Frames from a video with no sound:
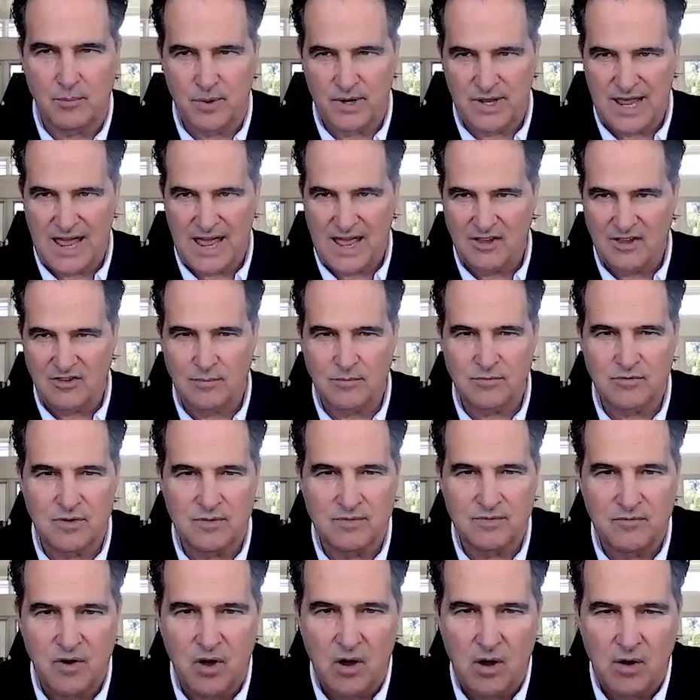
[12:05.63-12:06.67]
Potassium is
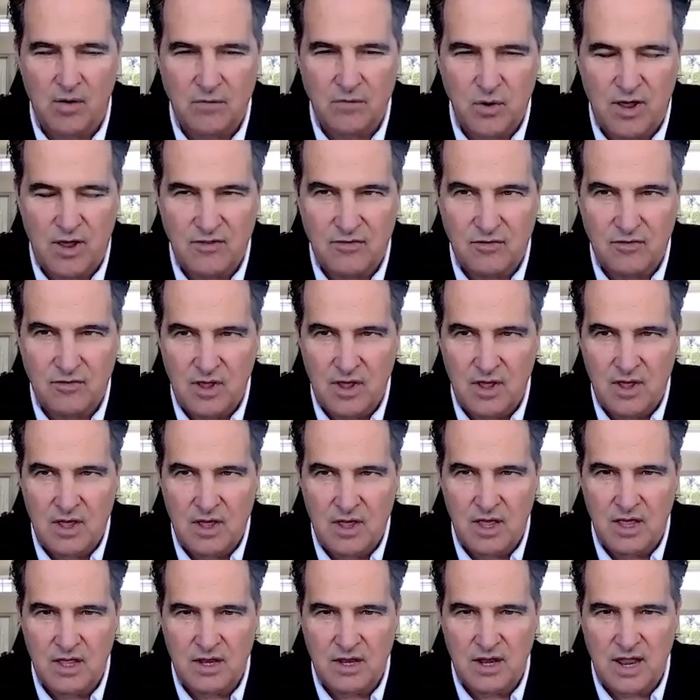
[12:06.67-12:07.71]
involved. You ask
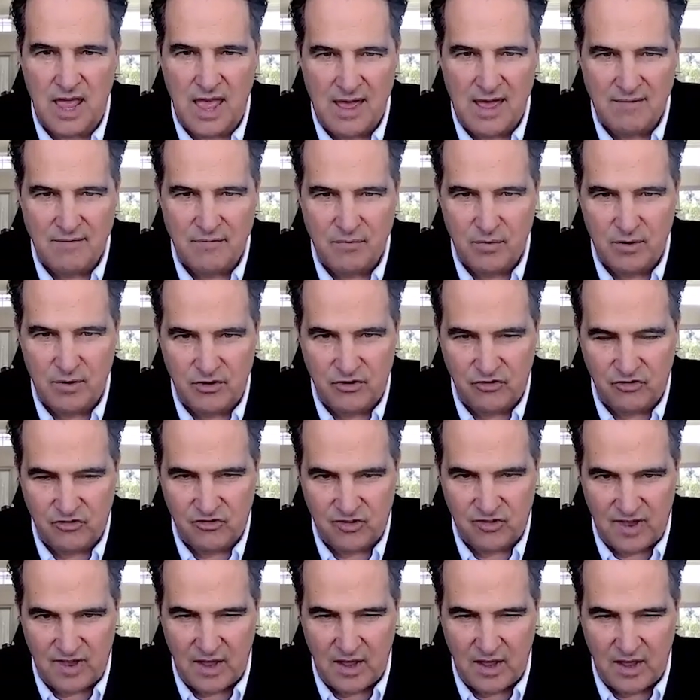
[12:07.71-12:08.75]
in every
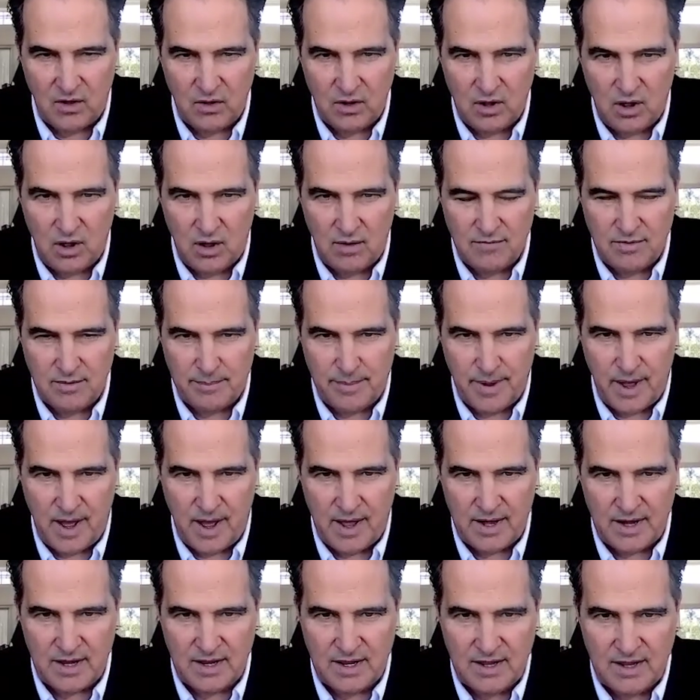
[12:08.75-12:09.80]
cell of the
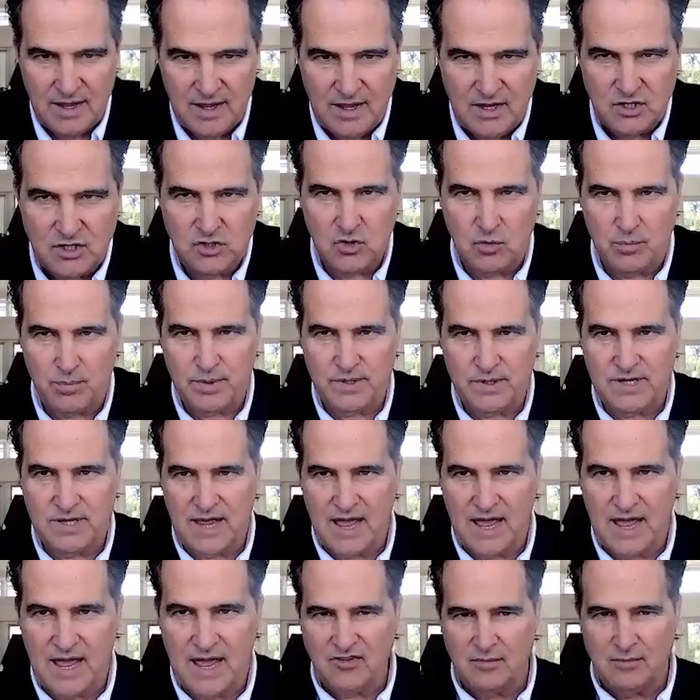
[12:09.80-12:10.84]
body. So
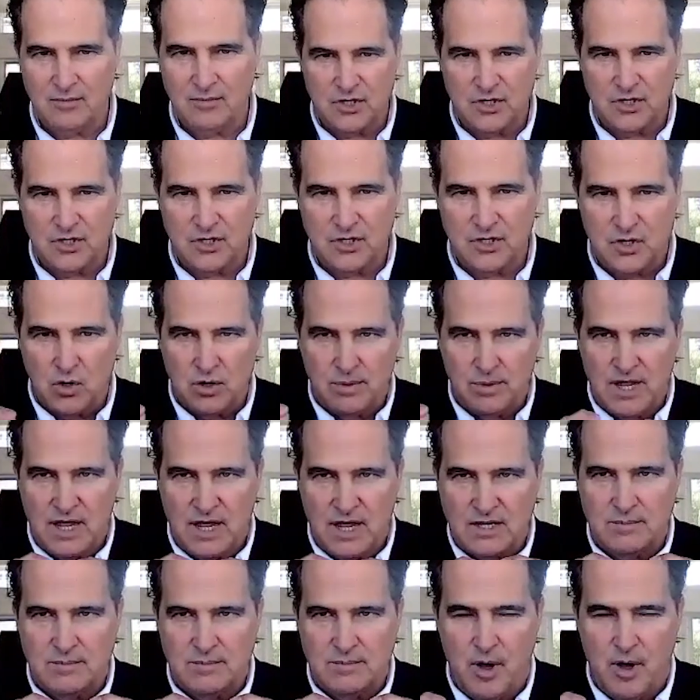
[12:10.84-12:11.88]
potassium, the sodium
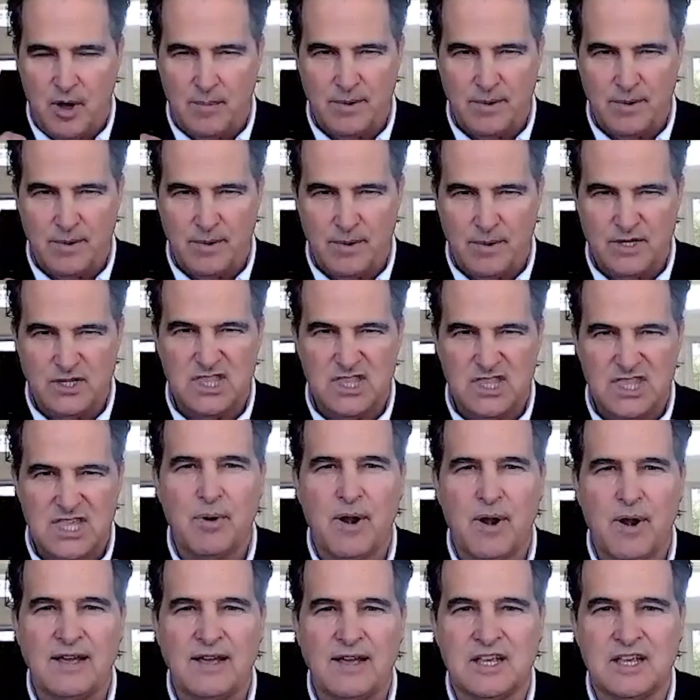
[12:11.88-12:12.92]
potassium pump is the
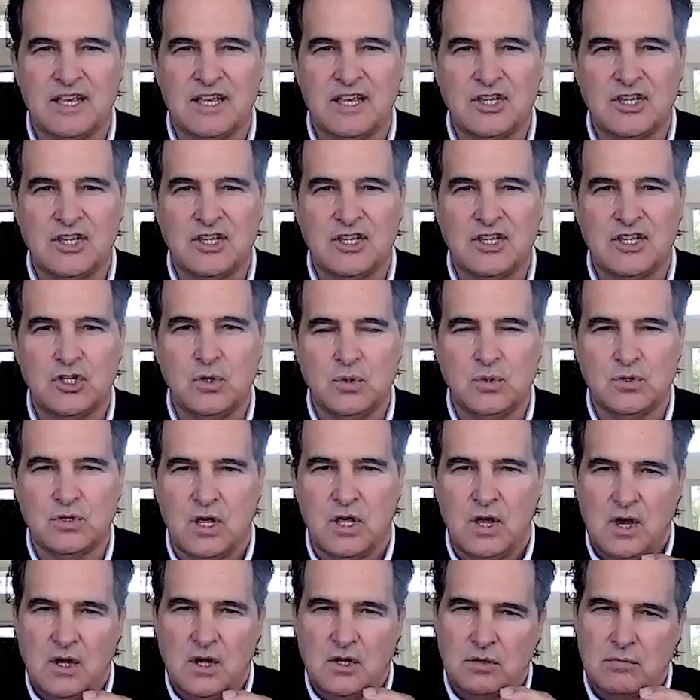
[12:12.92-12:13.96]
process
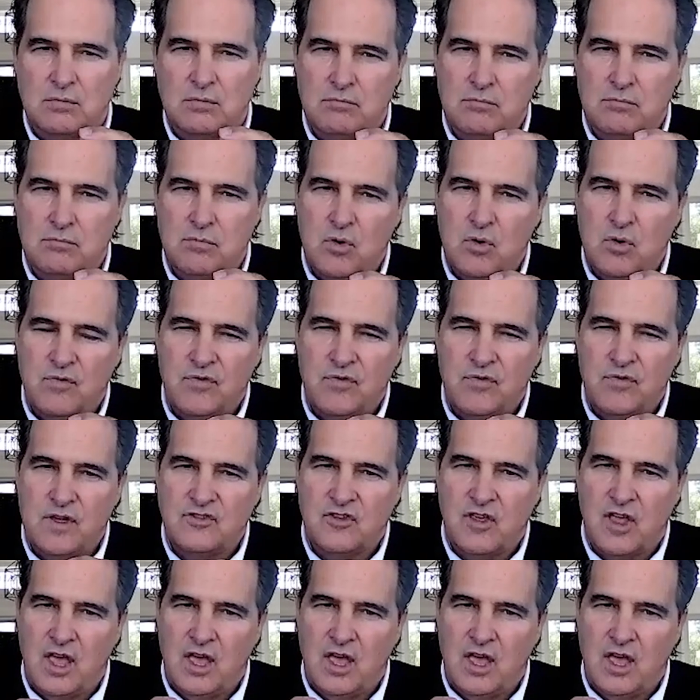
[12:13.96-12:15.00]
used to move
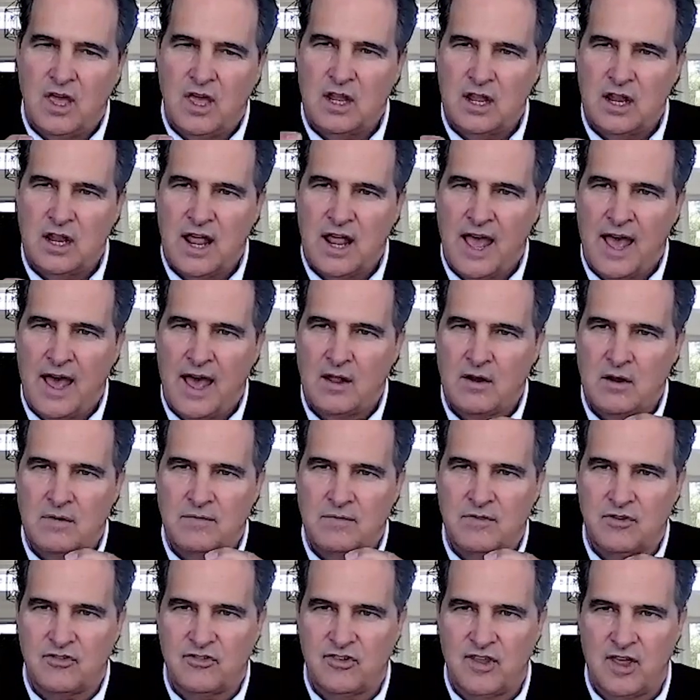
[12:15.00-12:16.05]
things in and
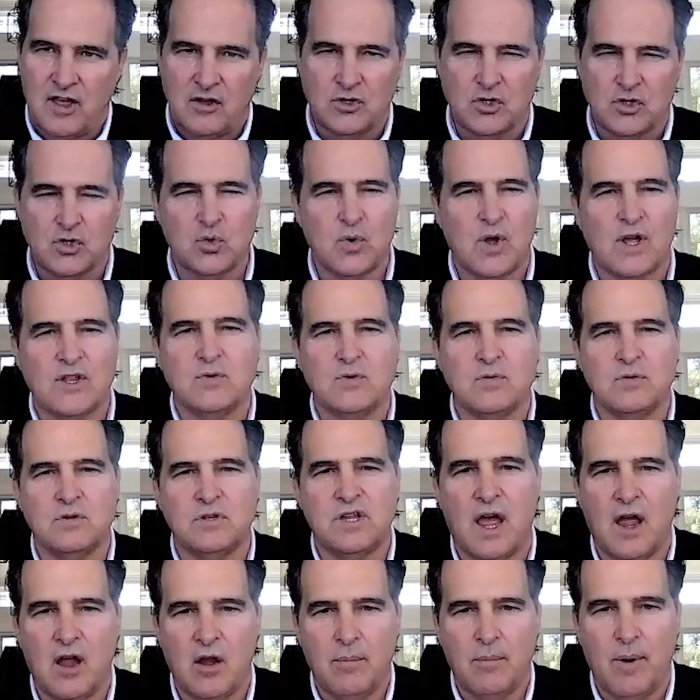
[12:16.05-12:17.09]
out of the cells throughout your
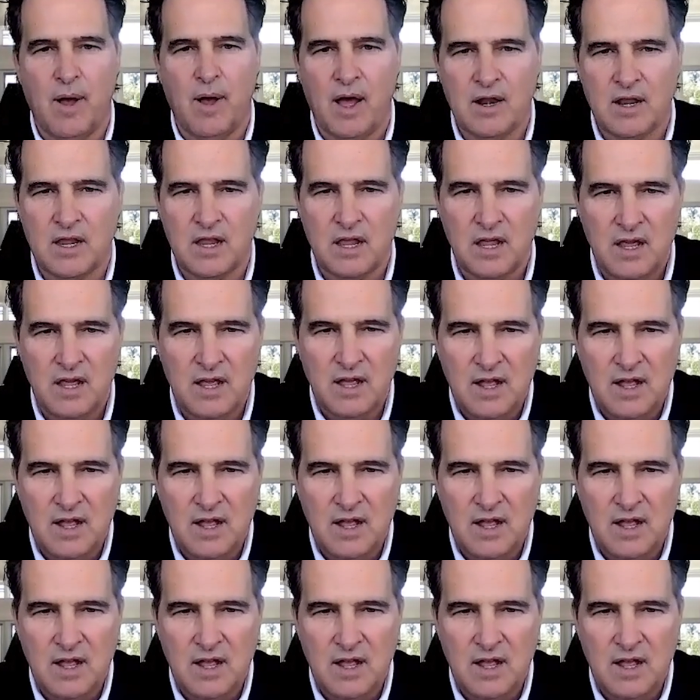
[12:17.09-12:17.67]
entire body.